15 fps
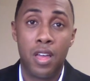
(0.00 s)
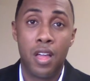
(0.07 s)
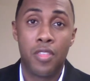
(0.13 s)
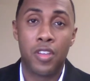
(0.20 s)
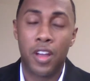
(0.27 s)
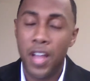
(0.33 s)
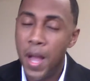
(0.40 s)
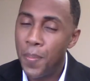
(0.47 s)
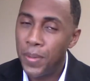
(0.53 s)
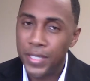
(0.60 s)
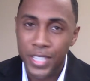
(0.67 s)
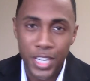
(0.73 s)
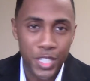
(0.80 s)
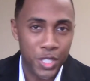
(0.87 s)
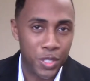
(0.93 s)
The
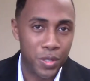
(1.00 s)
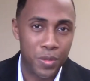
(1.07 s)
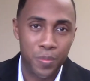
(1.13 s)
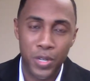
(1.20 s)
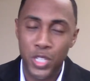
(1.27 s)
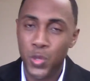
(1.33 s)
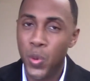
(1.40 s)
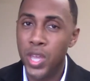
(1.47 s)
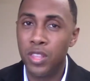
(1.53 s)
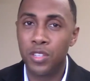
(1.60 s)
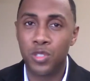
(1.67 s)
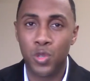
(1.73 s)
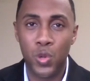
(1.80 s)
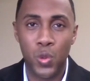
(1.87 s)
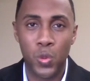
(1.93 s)
competition between the
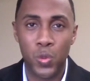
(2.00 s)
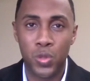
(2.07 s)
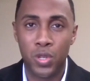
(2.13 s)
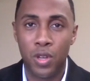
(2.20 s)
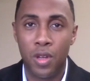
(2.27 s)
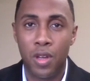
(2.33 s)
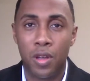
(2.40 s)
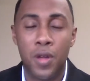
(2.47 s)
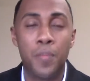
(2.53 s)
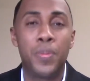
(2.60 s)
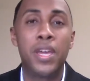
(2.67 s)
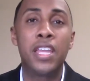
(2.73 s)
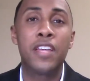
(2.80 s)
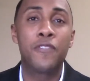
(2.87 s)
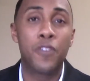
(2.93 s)
schools,
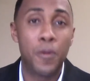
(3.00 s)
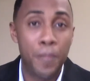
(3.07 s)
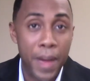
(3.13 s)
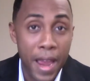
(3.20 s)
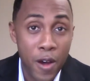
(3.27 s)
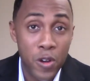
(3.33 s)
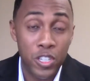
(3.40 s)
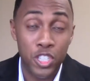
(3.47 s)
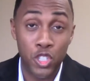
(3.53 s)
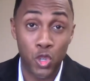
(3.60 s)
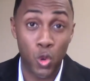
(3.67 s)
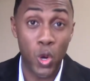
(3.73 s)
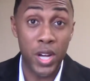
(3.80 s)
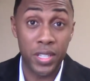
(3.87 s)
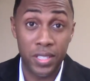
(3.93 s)
competing for parents'
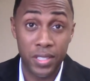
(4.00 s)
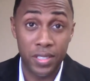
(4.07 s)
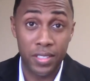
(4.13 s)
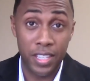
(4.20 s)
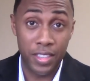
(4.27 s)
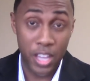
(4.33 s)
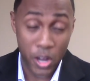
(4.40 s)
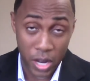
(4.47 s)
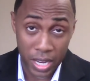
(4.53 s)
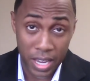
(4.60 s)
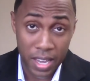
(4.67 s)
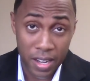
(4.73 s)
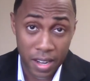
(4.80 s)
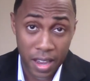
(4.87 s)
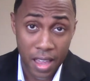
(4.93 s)
trust that they
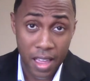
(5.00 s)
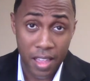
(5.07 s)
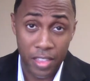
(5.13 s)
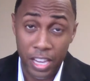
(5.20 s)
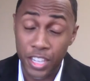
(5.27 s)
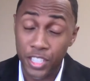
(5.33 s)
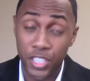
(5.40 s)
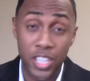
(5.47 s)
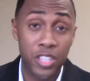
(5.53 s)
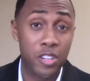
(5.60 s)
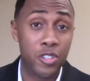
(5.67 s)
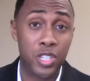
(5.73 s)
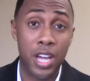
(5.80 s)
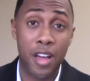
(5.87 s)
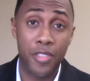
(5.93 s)
can send their
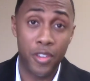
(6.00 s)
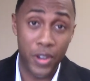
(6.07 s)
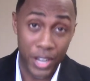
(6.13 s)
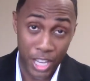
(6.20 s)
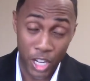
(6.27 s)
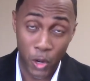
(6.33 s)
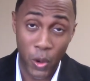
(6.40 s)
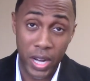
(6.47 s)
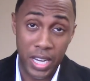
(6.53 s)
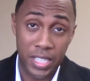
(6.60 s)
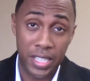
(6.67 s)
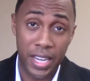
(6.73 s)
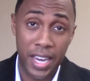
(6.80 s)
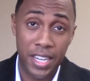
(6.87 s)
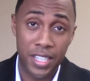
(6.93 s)
child there and get a great
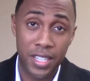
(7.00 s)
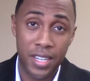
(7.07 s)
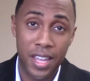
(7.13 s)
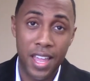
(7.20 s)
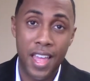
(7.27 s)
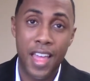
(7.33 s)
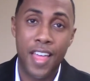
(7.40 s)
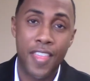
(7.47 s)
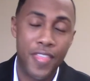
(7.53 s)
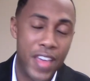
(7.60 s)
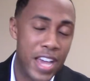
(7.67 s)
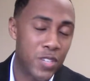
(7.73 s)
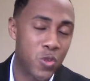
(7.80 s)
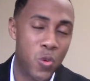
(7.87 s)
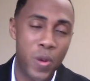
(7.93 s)
education,
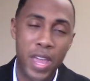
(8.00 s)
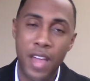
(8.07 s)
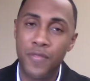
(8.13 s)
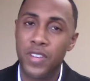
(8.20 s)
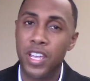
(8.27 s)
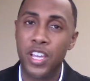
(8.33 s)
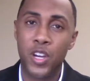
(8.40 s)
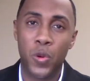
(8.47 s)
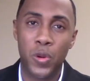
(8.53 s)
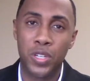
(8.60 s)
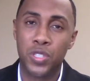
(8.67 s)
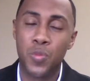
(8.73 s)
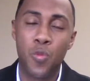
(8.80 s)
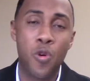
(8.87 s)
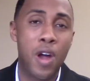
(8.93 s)
that's what we have to
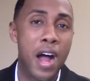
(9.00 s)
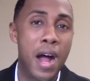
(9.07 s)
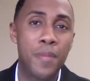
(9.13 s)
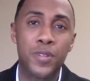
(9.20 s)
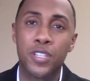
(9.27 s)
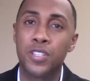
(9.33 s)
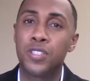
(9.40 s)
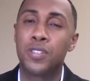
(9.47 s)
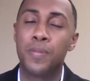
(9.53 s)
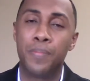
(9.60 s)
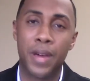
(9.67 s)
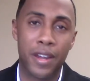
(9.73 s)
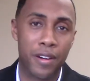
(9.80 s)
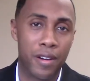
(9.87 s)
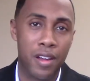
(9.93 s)
increase. The more options, the
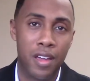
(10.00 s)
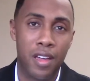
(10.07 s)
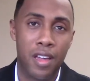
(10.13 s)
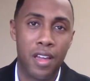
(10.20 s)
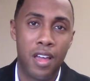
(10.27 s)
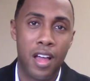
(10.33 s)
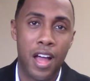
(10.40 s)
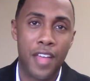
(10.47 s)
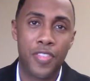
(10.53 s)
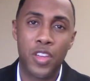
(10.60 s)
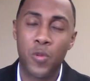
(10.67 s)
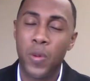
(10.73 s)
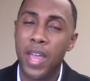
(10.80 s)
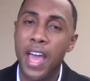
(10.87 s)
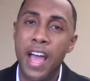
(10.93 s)
better. I
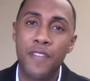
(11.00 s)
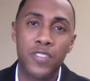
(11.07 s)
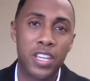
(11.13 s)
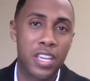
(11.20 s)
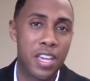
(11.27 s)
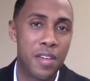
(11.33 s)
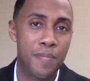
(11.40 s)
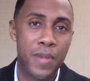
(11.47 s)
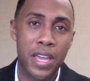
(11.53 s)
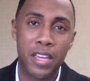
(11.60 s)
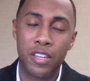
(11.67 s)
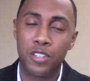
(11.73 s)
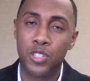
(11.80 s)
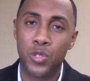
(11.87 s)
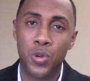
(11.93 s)
think we have to keep
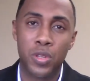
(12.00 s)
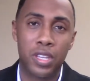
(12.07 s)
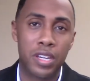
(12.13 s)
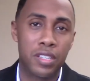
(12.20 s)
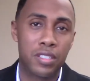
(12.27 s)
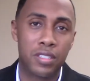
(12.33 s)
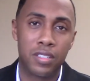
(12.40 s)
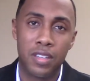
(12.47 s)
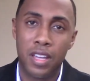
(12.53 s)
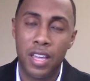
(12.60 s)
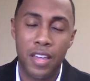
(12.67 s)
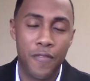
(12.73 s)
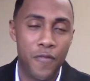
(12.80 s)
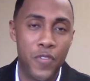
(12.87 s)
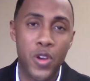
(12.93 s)
making sure that it's
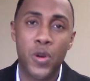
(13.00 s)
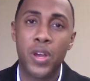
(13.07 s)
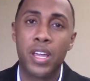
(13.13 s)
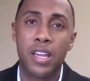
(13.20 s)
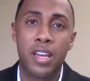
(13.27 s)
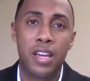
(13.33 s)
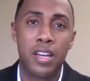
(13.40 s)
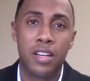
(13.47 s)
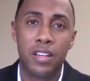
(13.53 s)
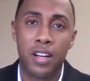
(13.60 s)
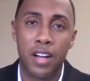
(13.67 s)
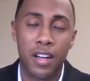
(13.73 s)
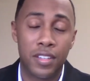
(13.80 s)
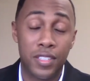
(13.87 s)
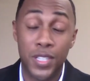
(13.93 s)
very
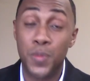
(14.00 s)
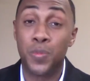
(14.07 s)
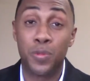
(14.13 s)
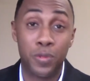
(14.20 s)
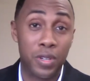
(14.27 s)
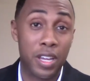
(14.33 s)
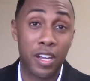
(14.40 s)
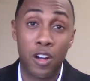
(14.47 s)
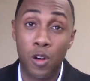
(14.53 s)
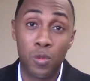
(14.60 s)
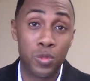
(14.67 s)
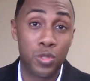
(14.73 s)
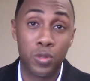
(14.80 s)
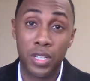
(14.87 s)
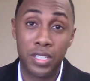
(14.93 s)
simple to get a
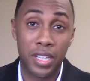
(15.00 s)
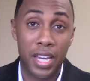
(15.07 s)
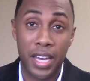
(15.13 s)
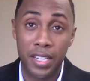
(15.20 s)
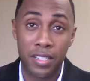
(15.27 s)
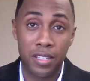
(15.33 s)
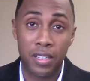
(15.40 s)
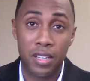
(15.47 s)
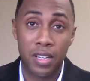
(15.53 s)
homeschool education.